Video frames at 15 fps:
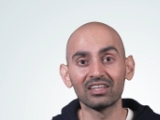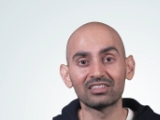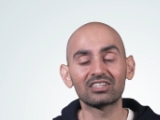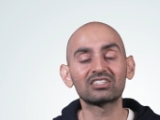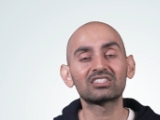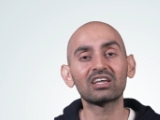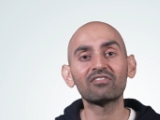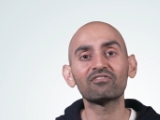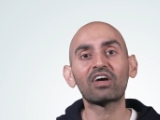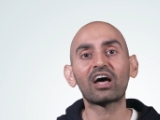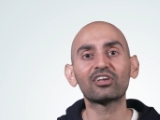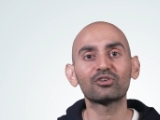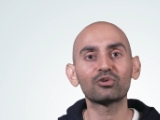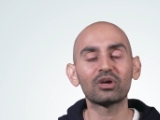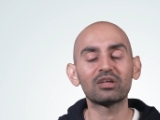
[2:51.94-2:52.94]
there's some
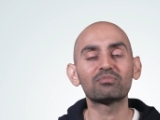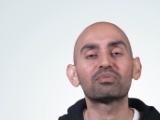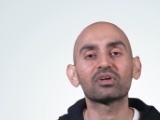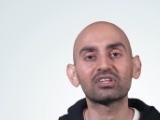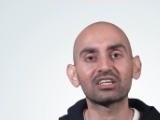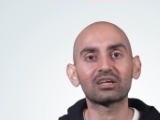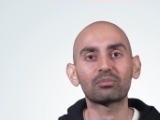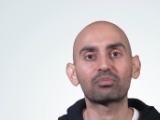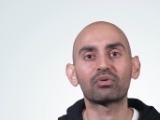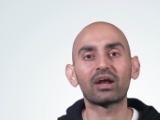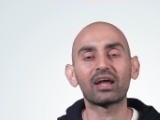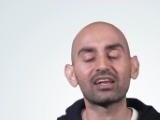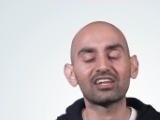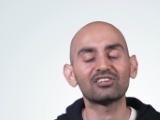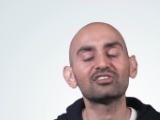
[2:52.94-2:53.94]
value in building a
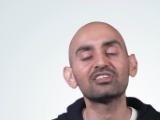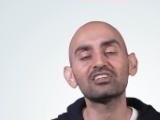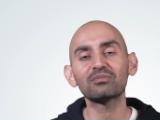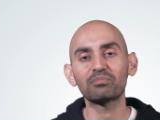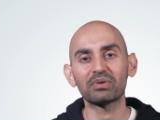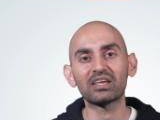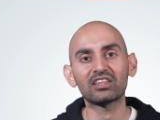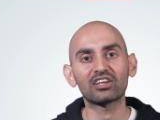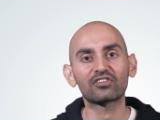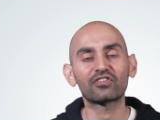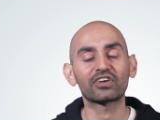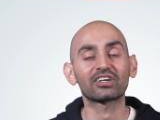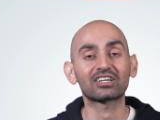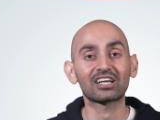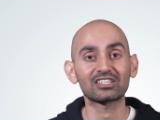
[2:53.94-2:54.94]
brand and you need to be there for
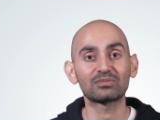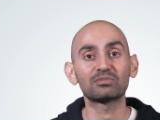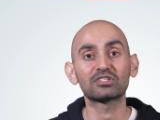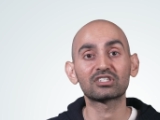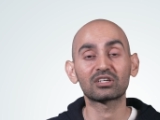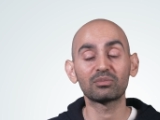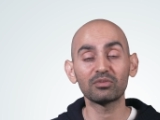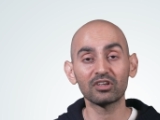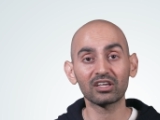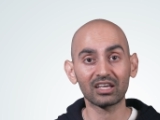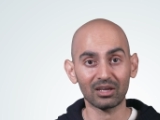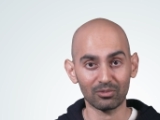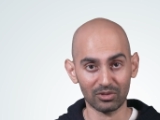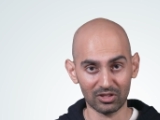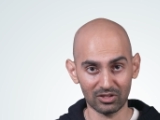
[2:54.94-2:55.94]
your customers to
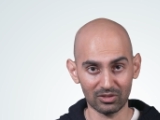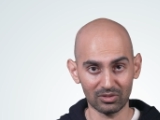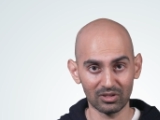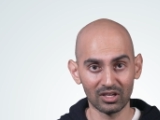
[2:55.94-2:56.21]
communicate with you.